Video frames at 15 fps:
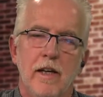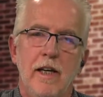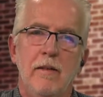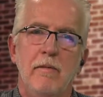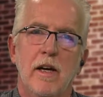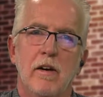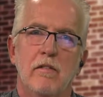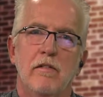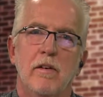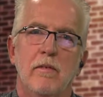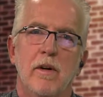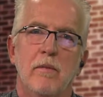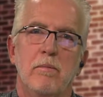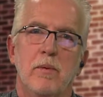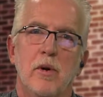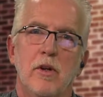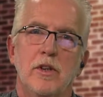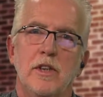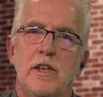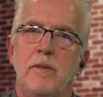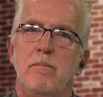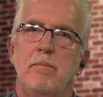email from a
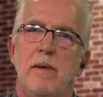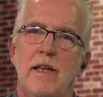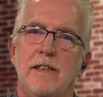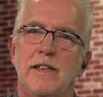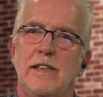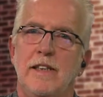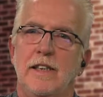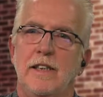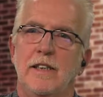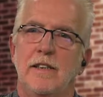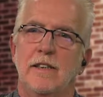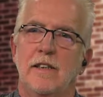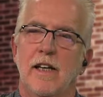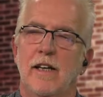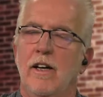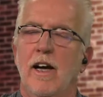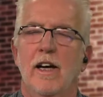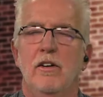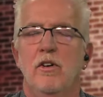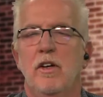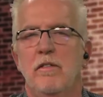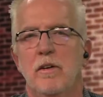Percy Menzies.
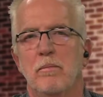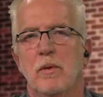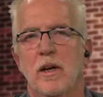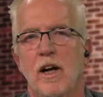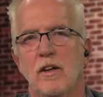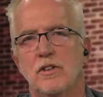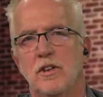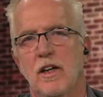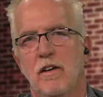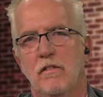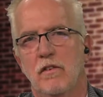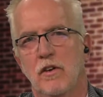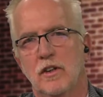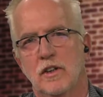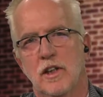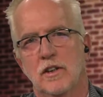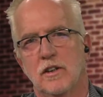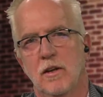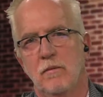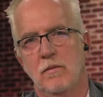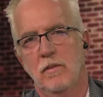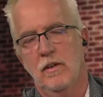I couldn't even pronounce it at first
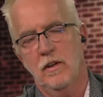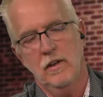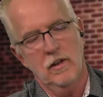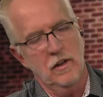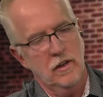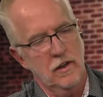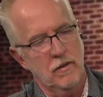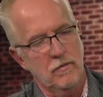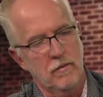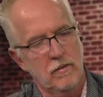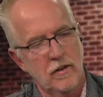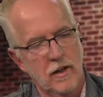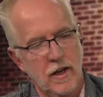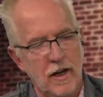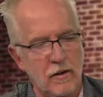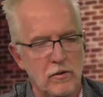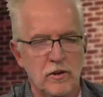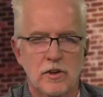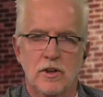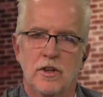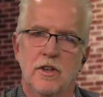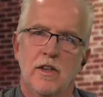because I'm
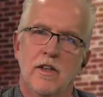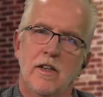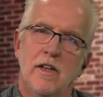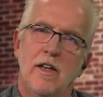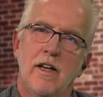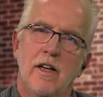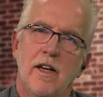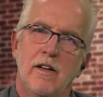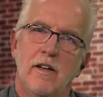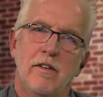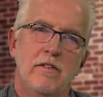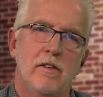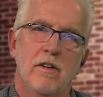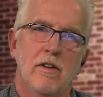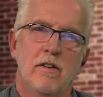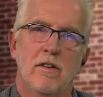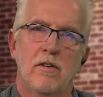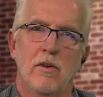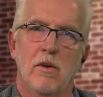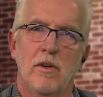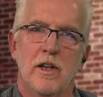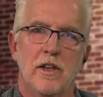Irish and I
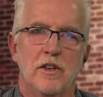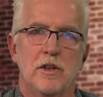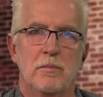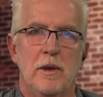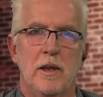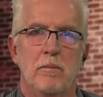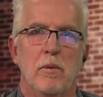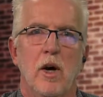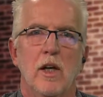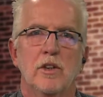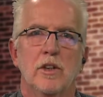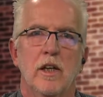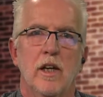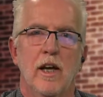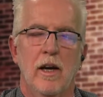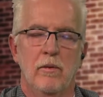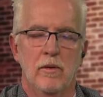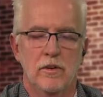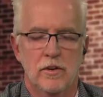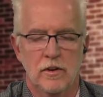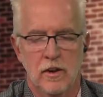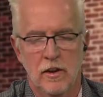only can speak Boston
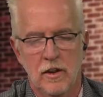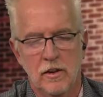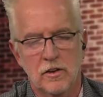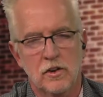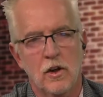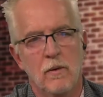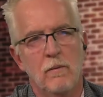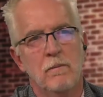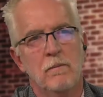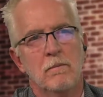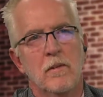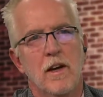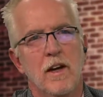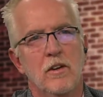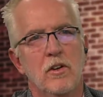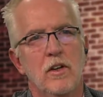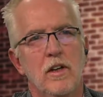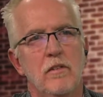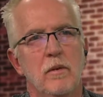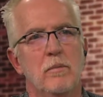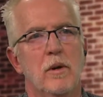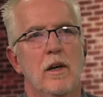language. So I couldn't
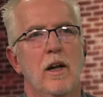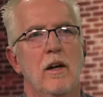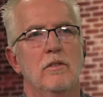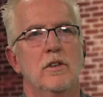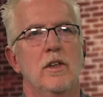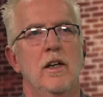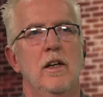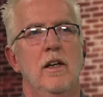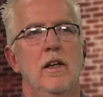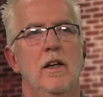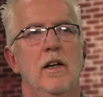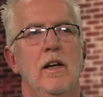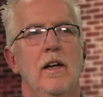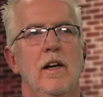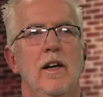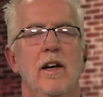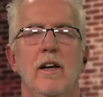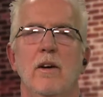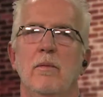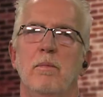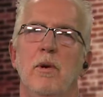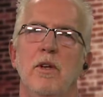even pronounce it. And
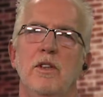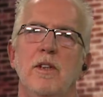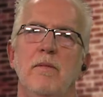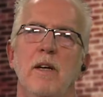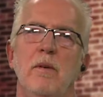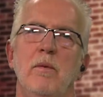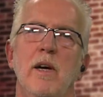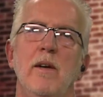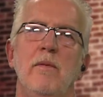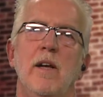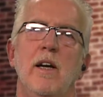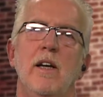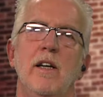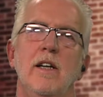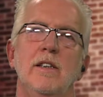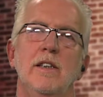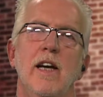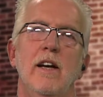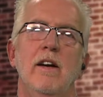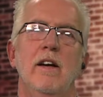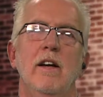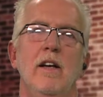I go, Percy, man, wait a minute. Is
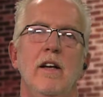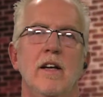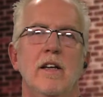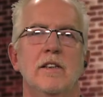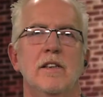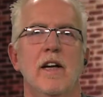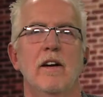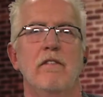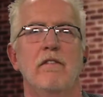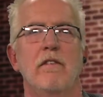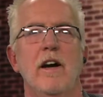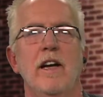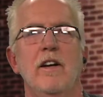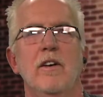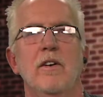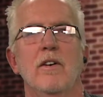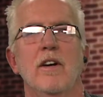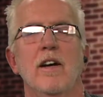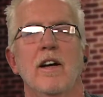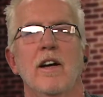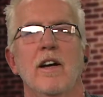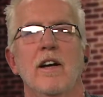that a fighter
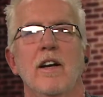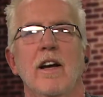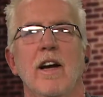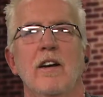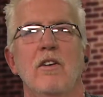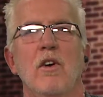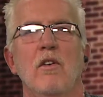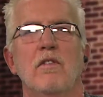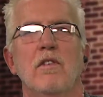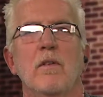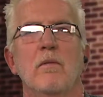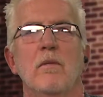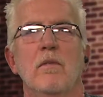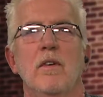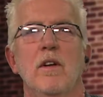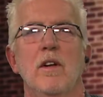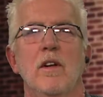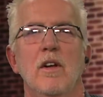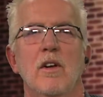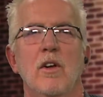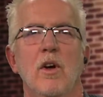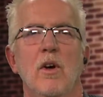I know from
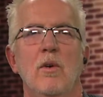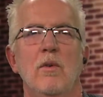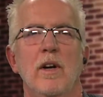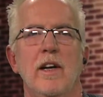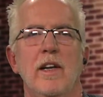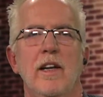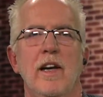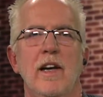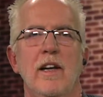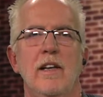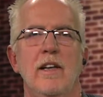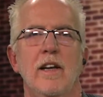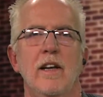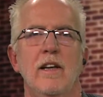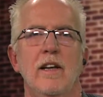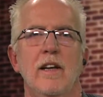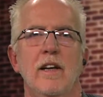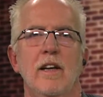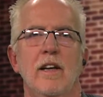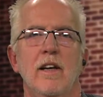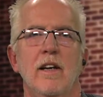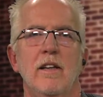Lowell when a kid that
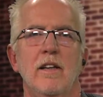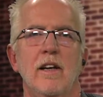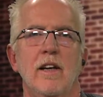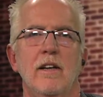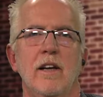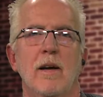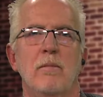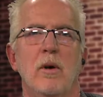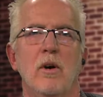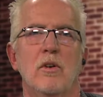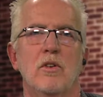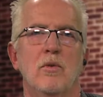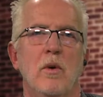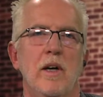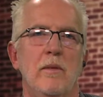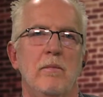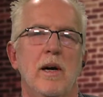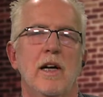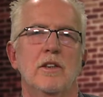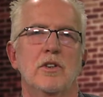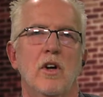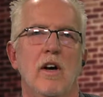I borrowed
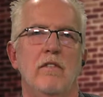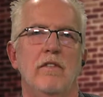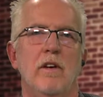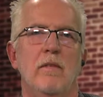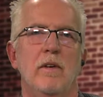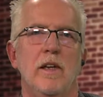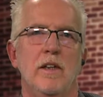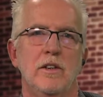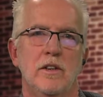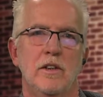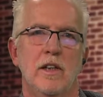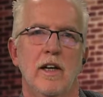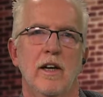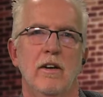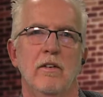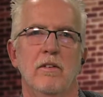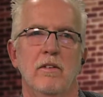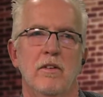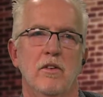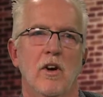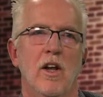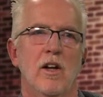$20 off him, and he's here
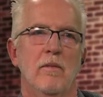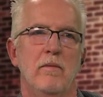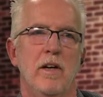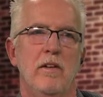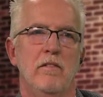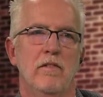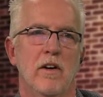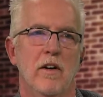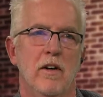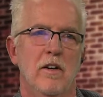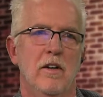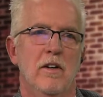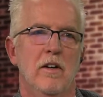calling me to